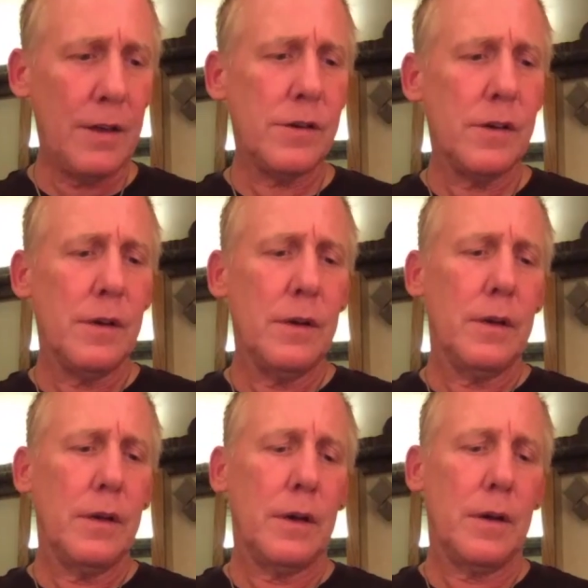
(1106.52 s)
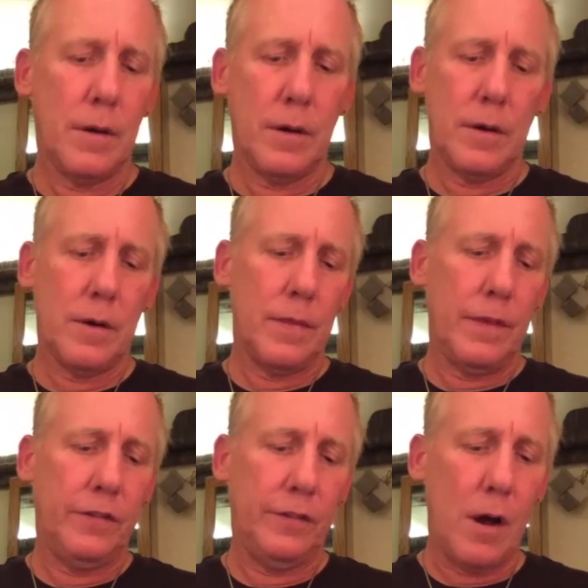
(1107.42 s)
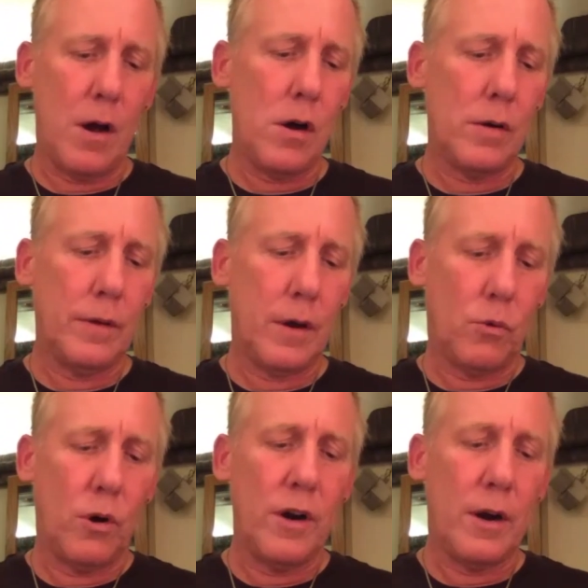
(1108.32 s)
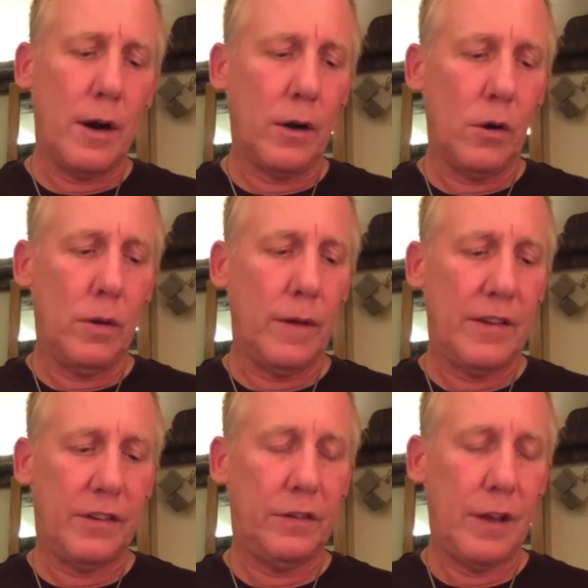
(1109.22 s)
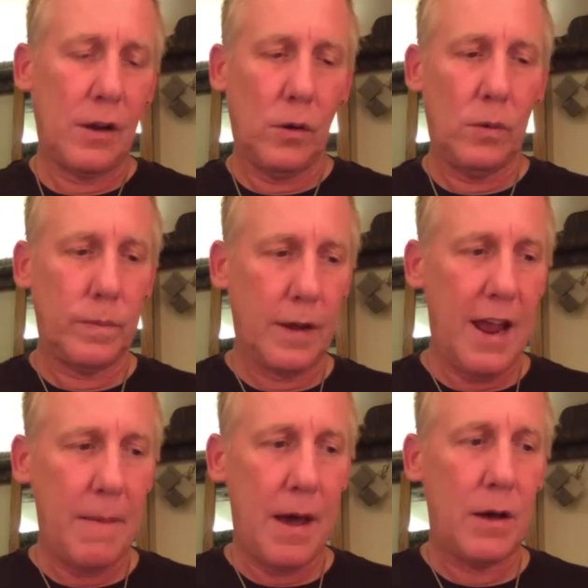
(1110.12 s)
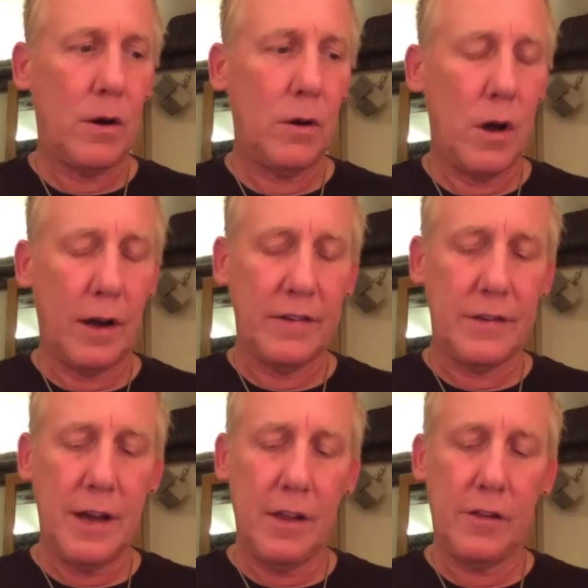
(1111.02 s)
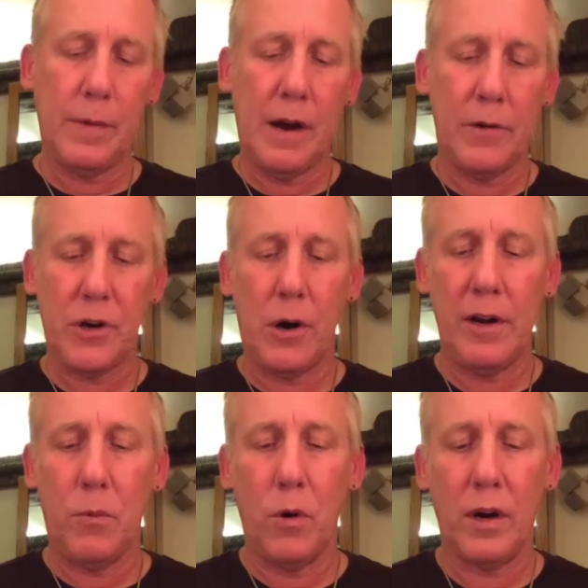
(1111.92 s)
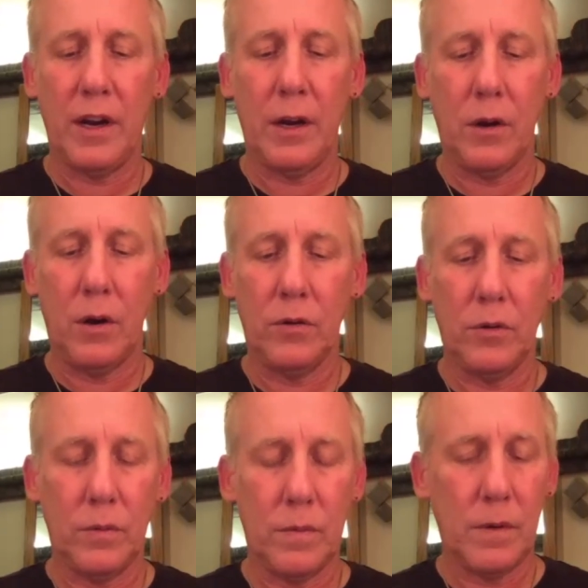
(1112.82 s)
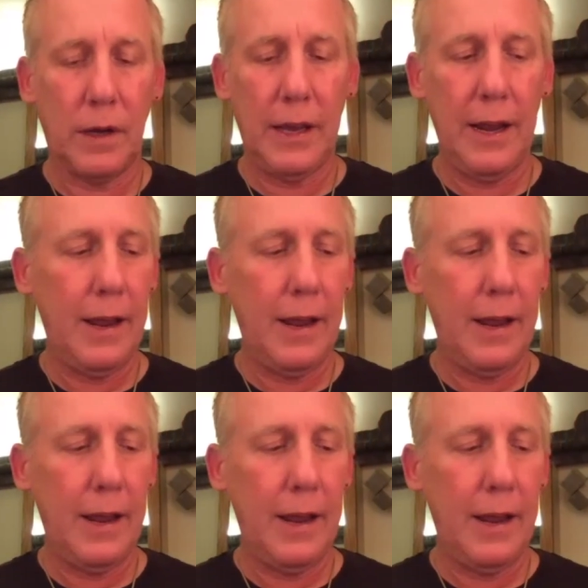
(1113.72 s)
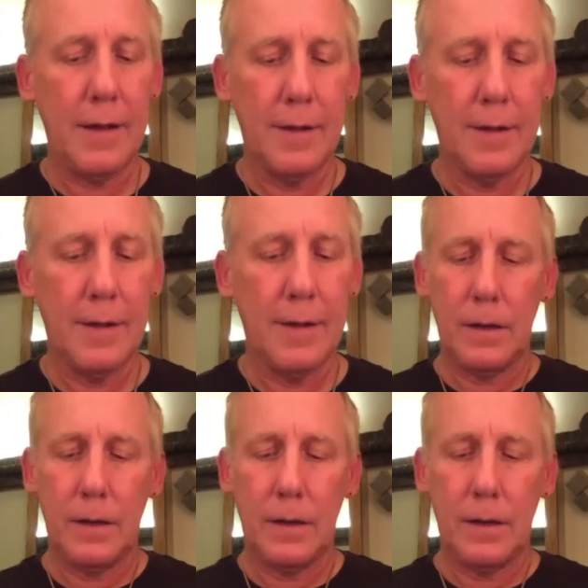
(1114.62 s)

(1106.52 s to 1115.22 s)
And the song Ordinary Girl as a single came out on August 10th, but I was already working on getting a